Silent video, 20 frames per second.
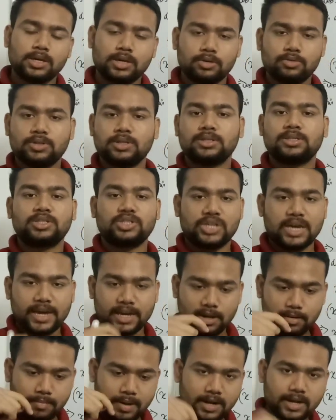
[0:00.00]
you just
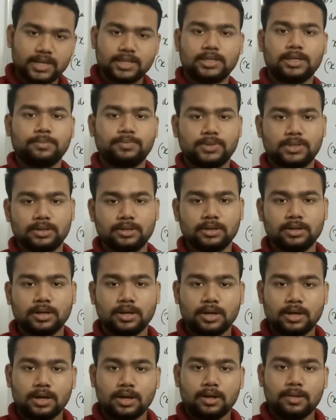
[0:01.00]
check in my
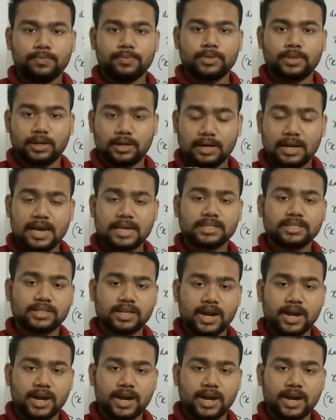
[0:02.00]
description the class